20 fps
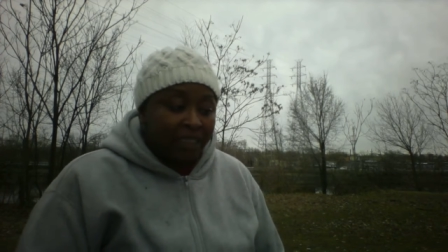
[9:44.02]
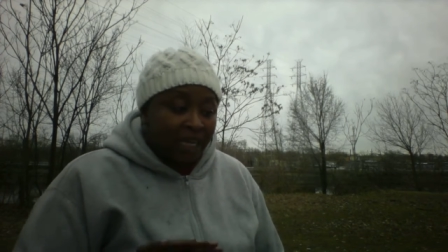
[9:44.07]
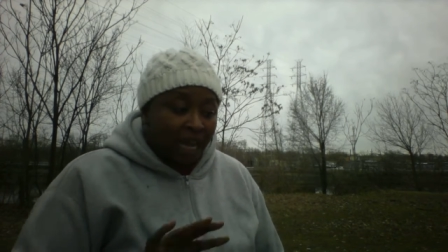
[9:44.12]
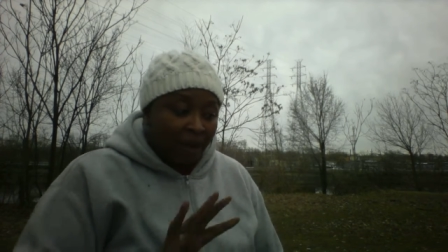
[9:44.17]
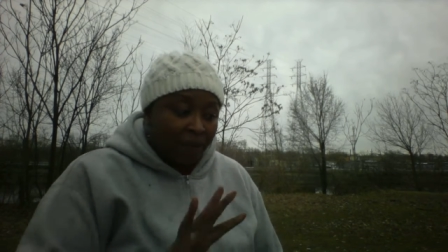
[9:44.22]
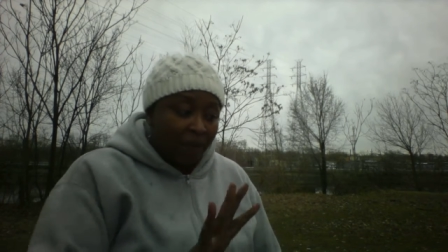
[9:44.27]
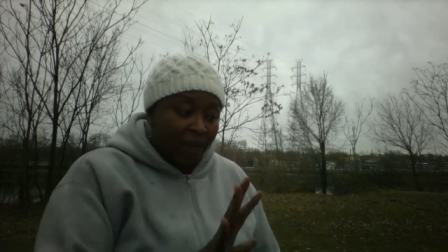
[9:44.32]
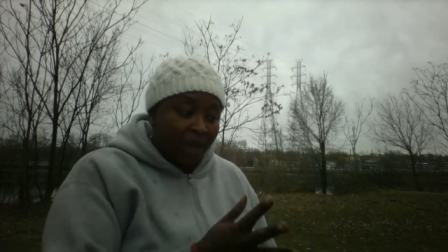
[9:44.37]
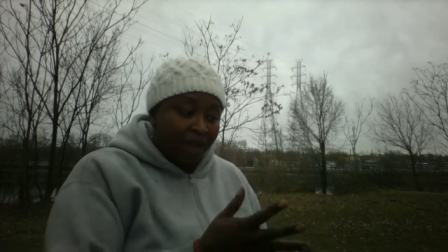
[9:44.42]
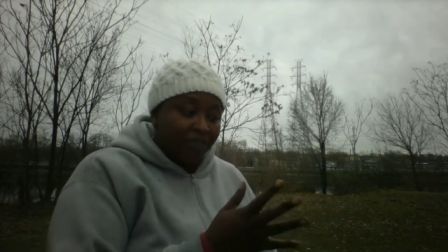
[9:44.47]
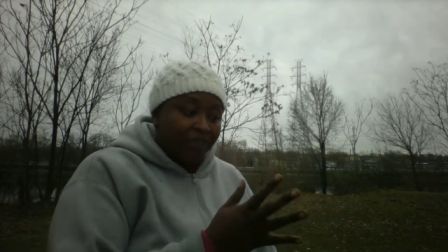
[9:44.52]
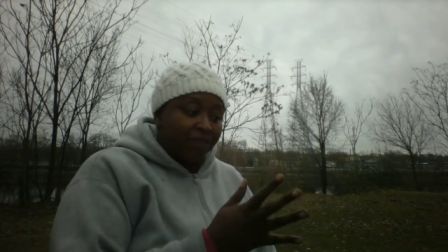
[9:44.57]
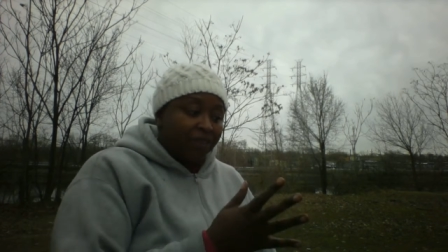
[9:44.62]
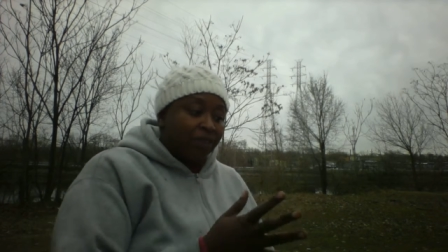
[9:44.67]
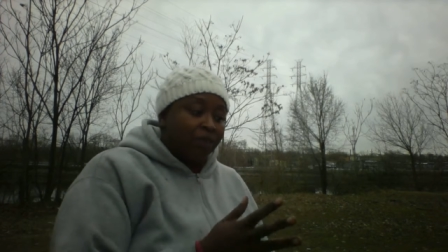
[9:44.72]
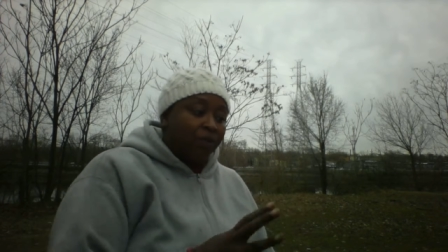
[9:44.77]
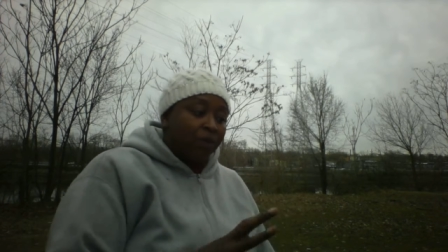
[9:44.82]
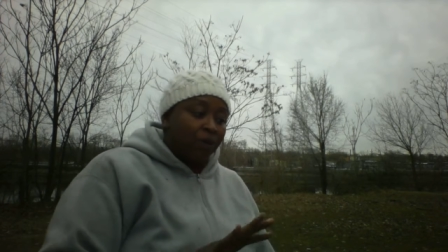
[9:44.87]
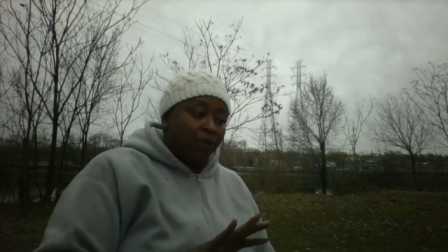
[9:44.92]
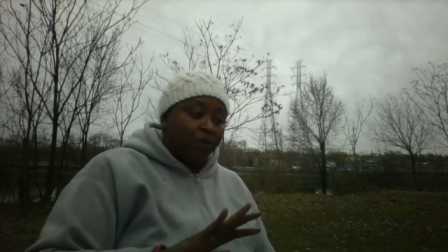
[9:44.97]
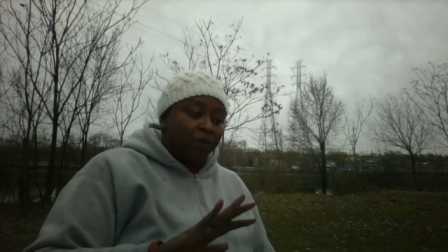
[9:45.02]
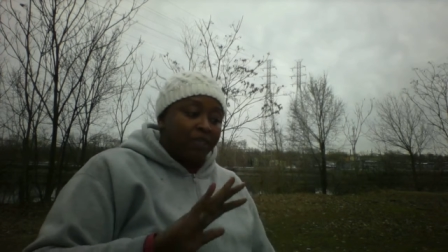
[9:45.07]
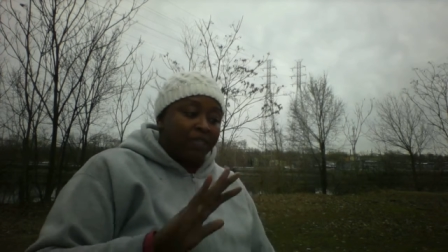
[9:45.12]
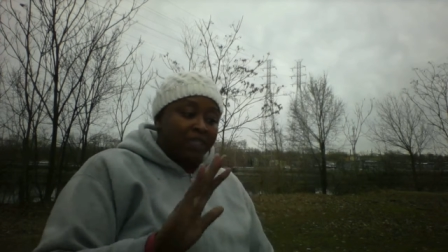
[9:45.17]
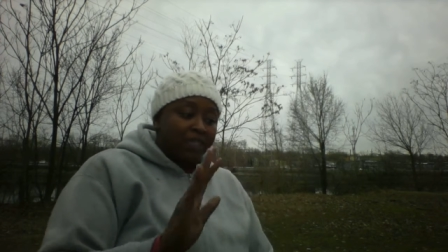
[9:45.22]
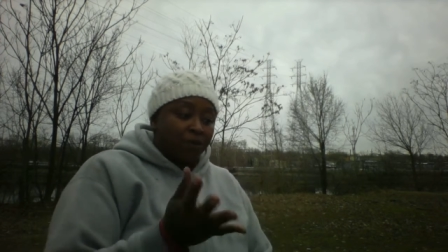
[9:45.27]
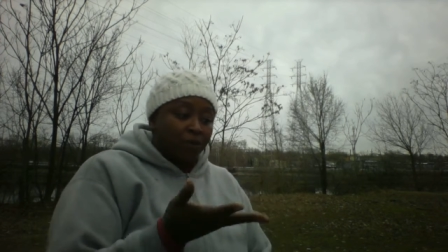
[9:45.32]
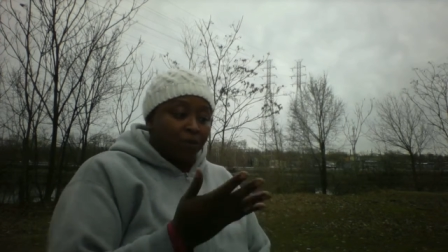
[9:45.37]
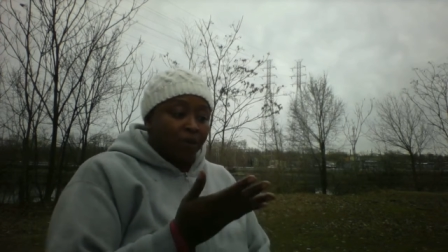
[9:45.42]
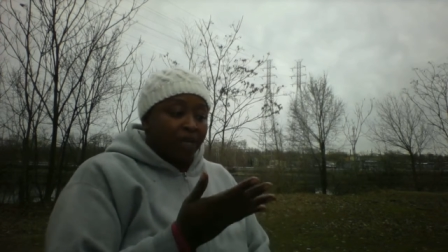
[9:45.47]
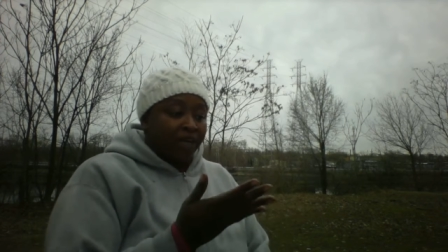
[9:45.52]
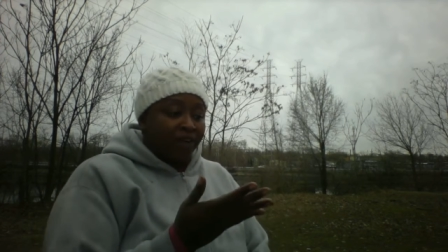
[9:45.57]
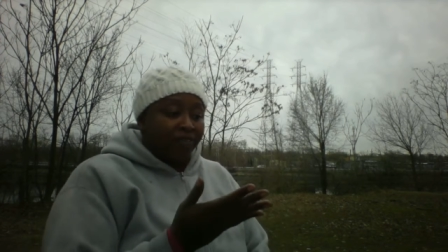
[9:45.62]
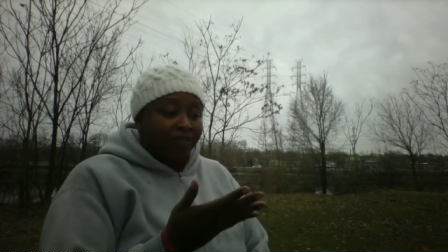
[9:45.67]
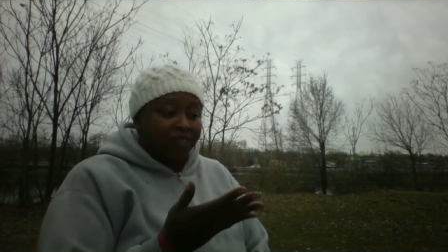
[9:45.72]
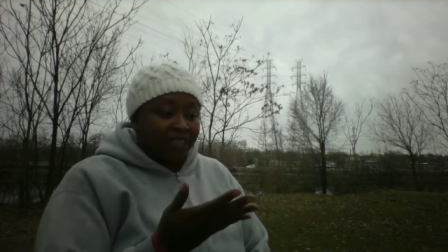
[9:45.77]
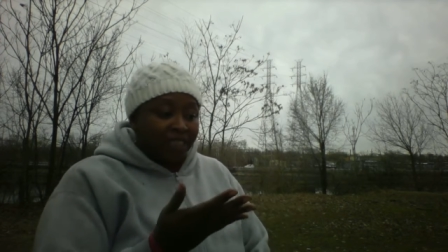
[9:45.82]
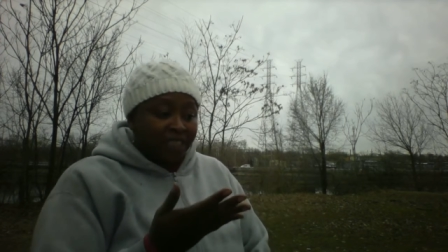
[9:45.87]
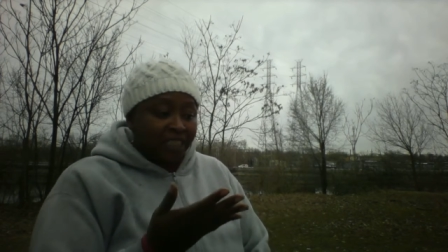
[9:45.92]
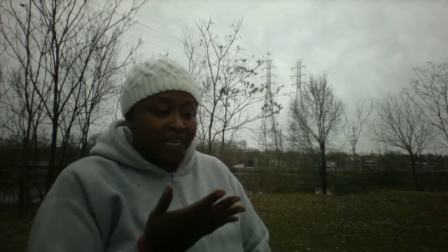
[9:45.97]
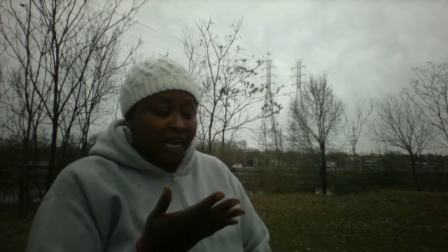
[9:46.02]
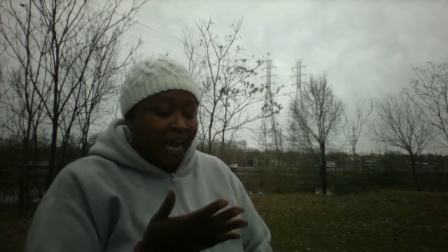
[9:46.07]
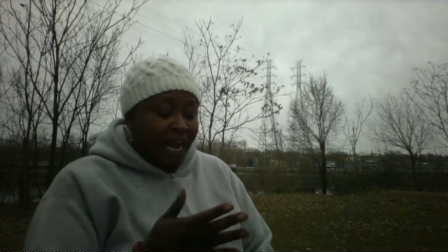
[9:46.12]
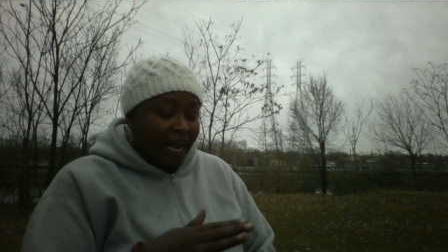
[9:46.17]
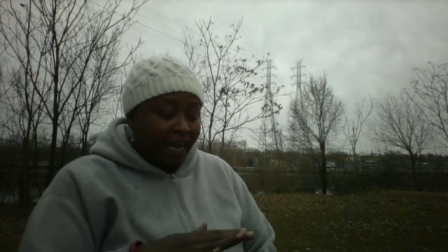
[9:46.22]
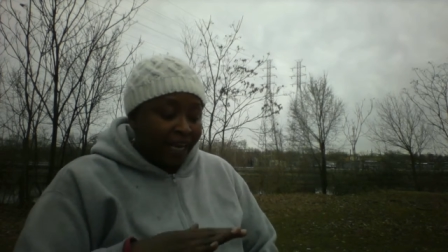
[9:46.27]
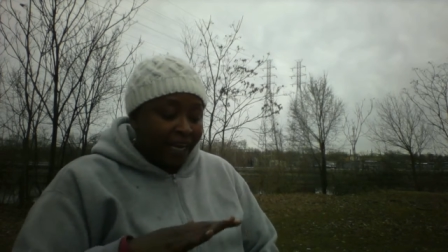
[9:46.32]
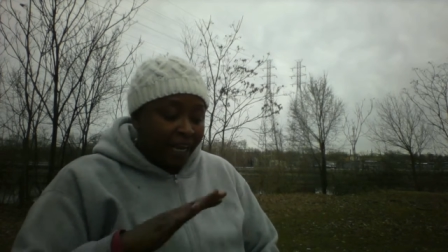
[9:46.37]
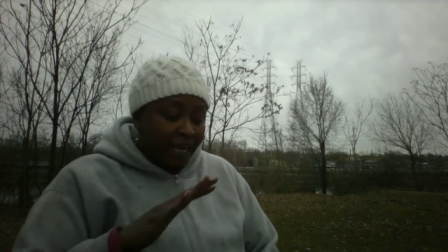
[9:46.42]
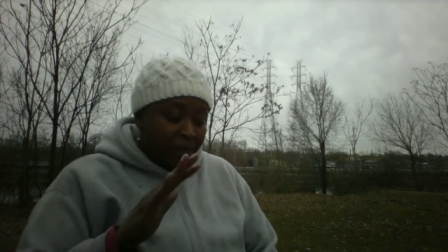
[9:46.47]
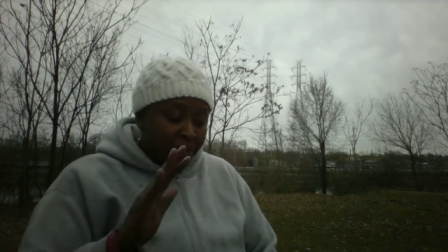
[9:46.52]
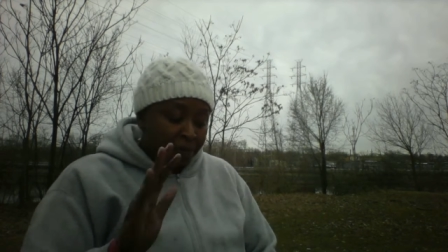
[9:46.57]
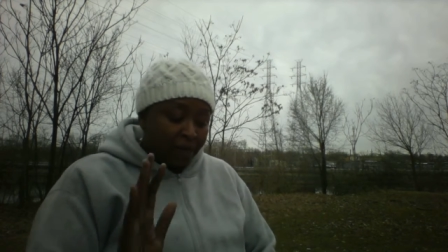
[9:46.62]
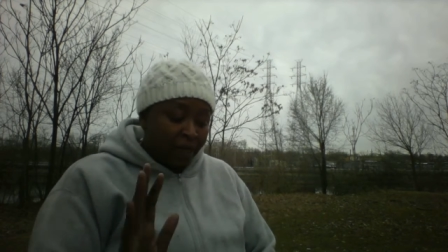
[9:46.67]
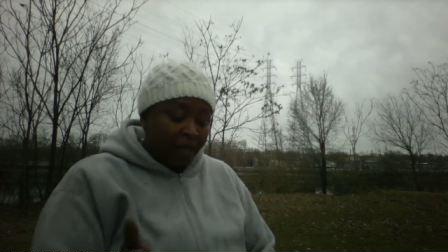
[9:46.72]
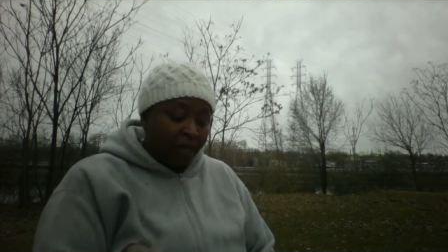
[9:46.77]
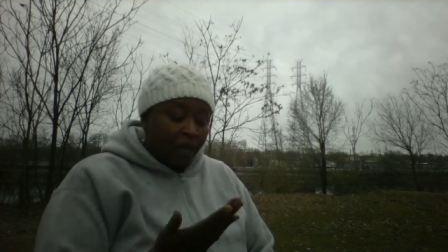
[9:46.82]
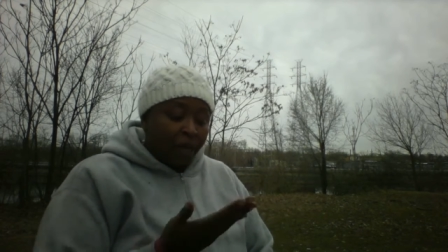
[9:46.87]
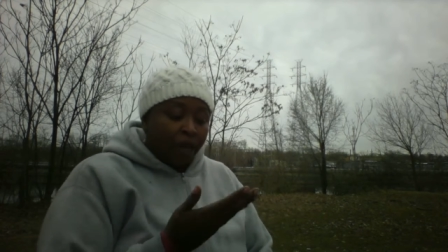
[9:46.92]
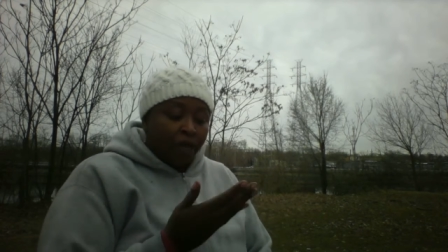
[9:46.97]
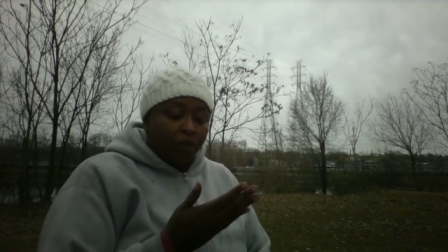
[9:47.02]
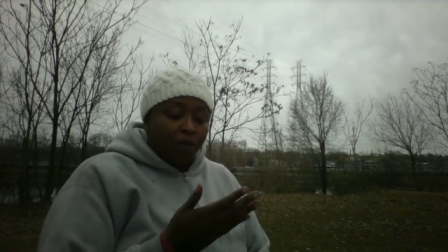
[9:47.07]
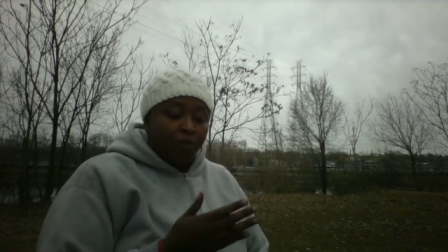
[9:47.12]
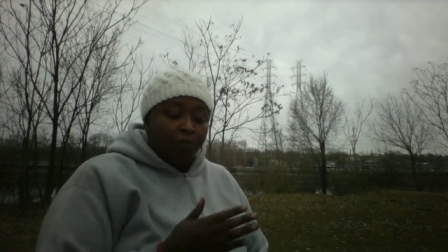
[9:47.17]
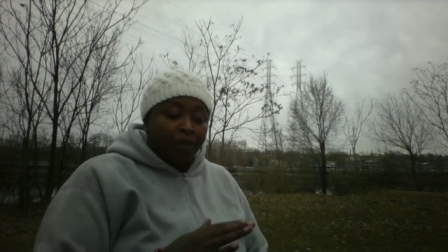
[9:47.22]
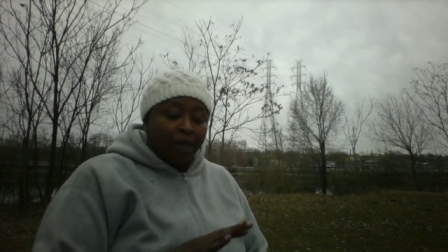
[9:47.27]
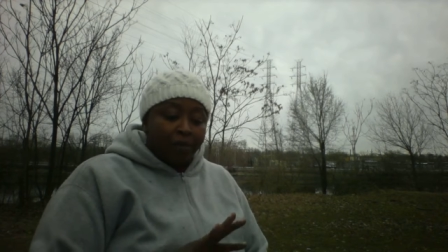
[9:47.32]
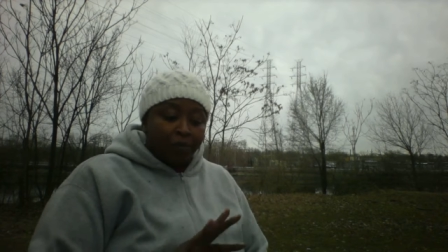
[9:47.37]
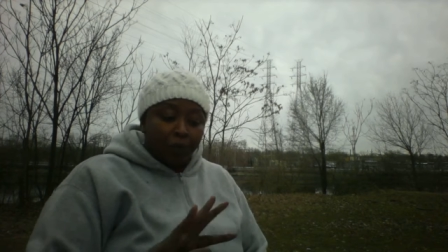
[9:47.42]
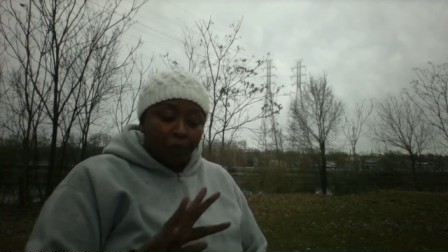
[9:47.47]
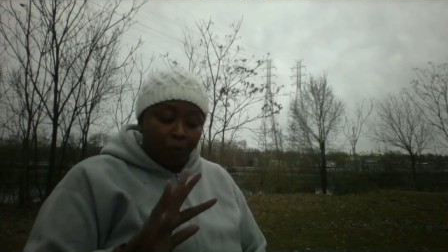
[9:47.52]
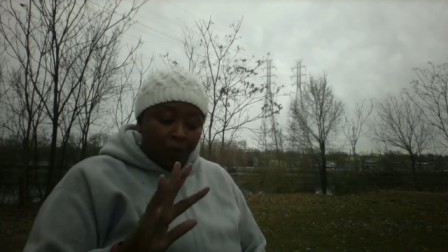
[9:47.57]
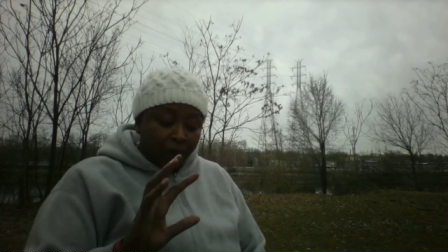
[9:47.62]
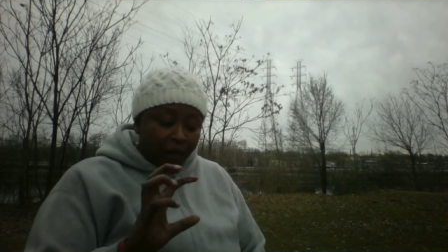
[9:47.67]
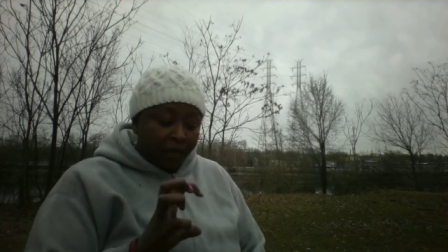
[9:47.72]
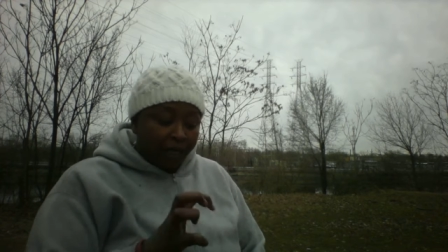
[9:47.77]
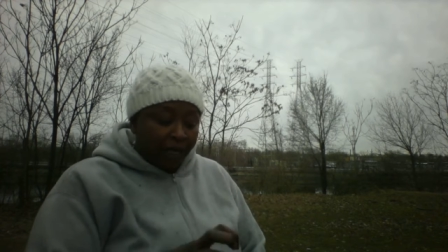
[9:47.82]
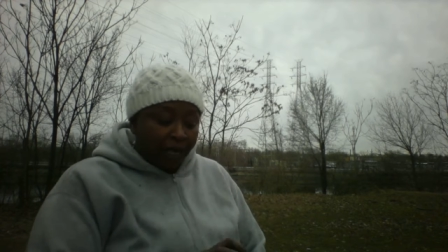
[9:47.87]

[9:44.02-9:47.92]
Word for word: However, you know, this, whatever the snag came in, you'll be able to work it